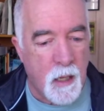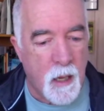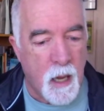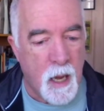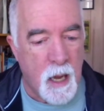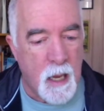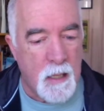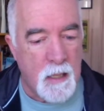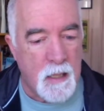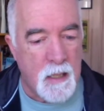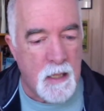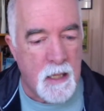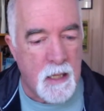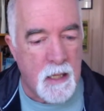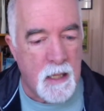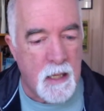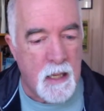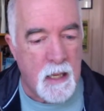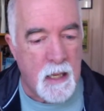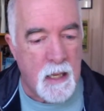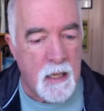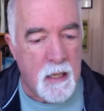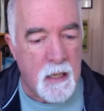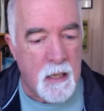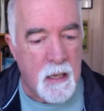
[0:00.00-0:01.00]
I did
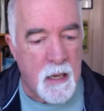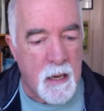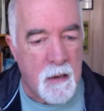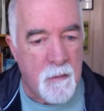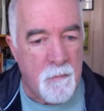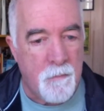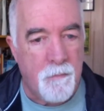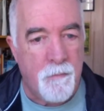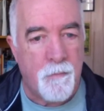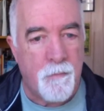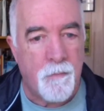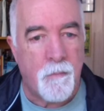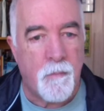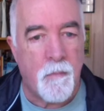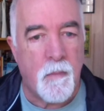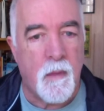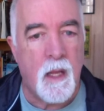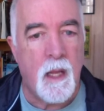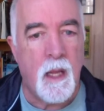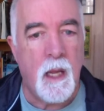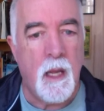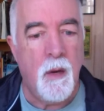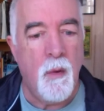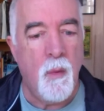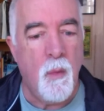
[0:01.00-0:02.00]

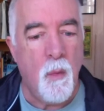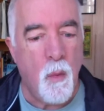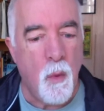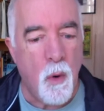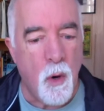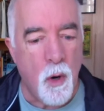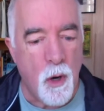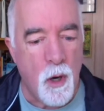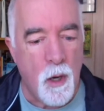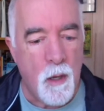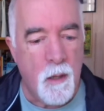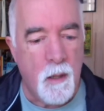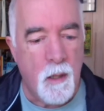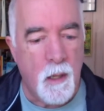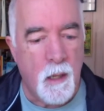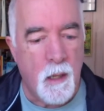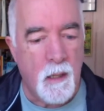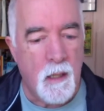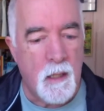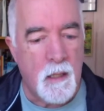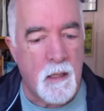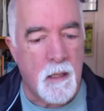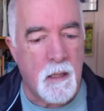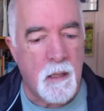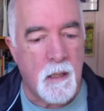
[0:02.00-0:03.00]
in Word,
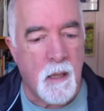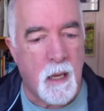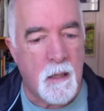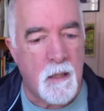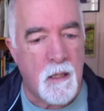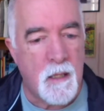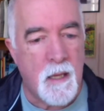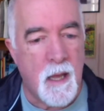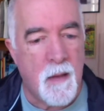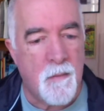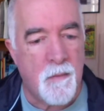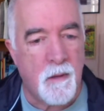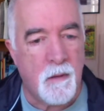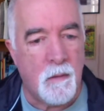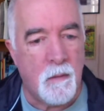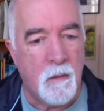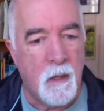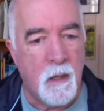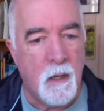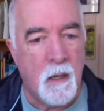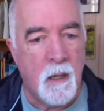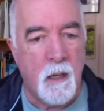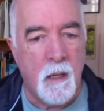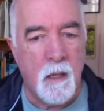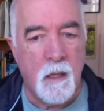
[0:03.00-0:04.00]
and I just haven't
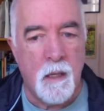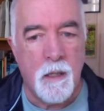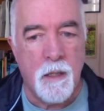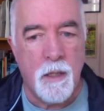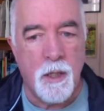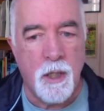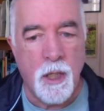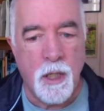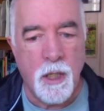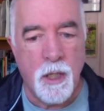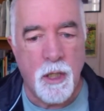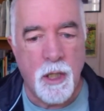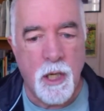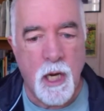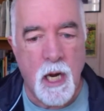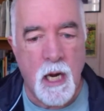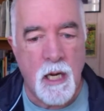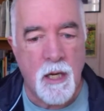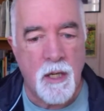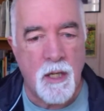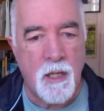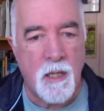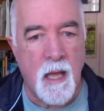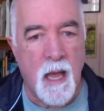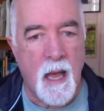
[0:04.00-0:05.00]

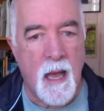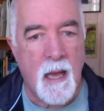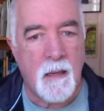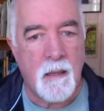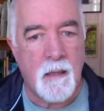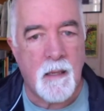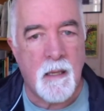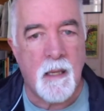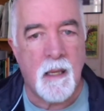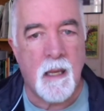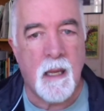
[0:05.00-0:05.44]
changed that.